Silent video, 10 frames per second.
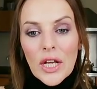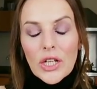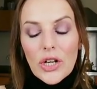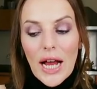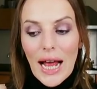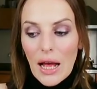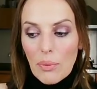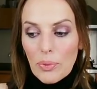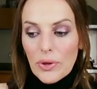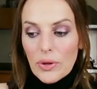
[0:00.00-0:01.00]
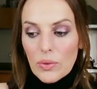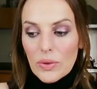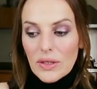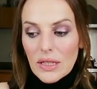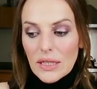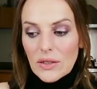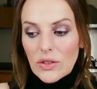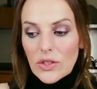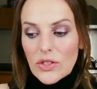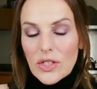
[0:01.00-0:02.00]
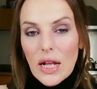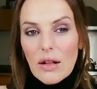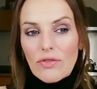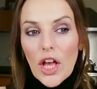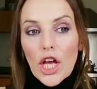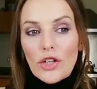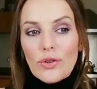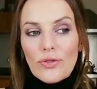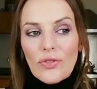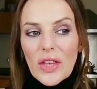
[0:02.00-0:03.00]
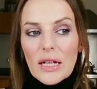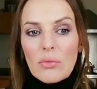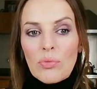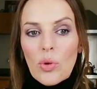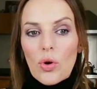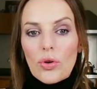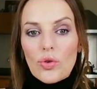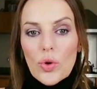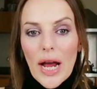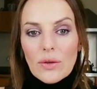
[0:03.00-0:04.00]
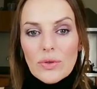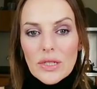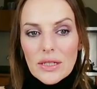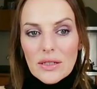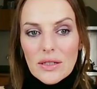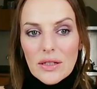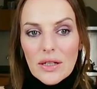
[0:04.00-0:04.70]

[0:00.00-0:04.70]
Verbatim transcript: You're happier within yourself. You feel more grounded.